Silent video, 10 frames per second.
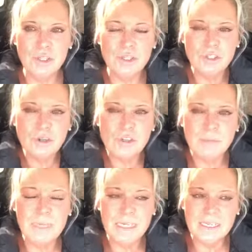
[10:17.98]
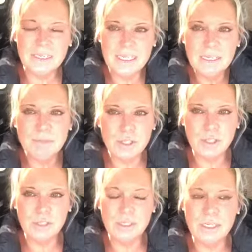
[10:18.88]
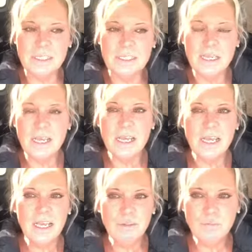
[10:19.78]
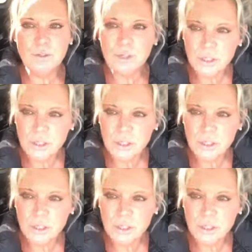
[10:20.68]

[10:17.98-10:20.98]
social media tip to you is, if you